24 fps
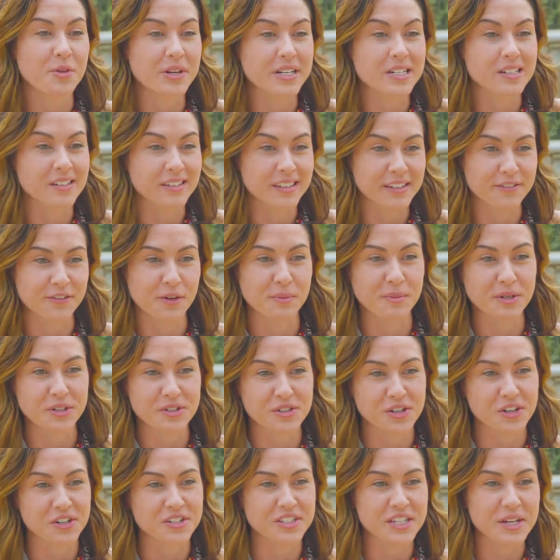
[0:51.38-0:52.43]
originally from New
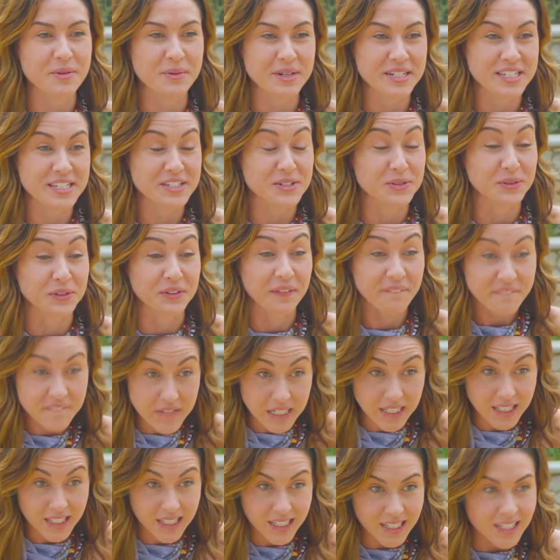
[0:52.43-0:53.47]
Jersey, went to school in
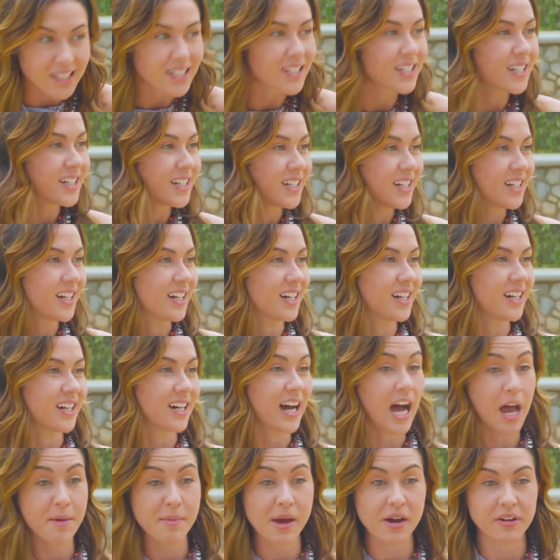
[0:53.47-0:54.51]
Philly. Uh,
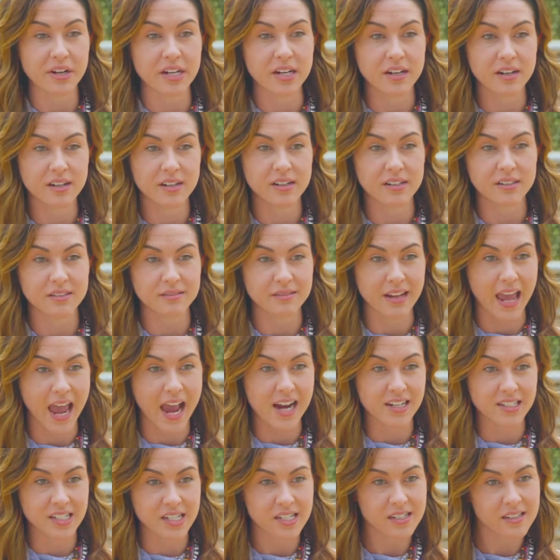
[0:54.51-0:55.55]
I'm out here
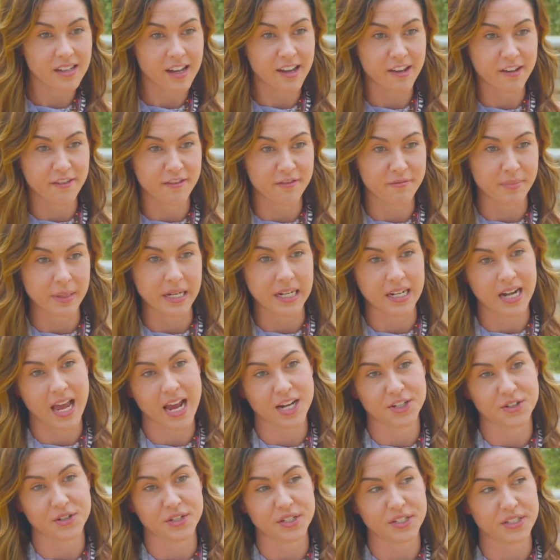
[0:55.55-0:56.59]
acting. I've been an
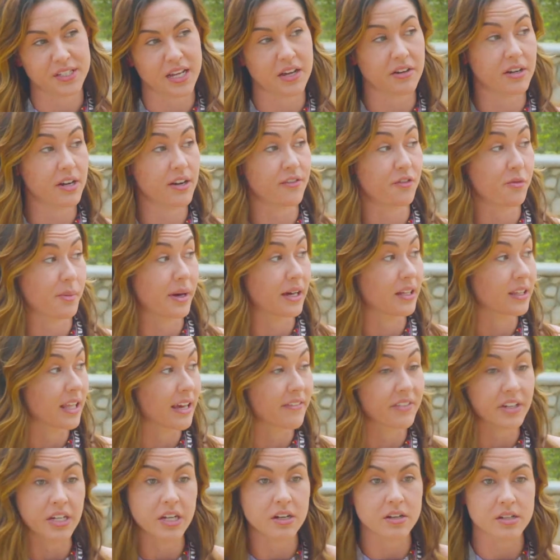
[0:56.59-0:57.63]
actress out here for about
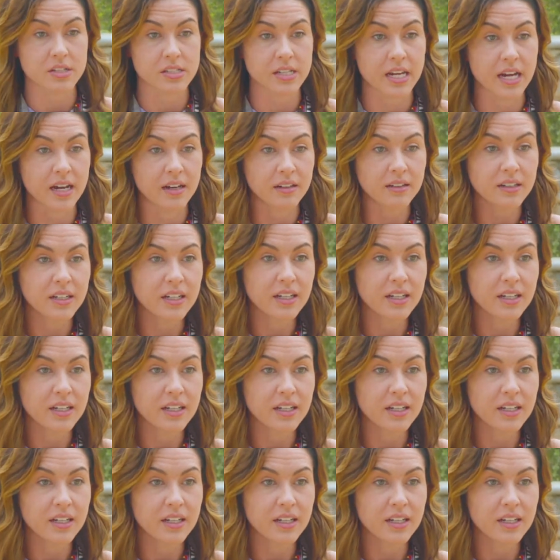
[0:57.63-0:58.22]
11 years now.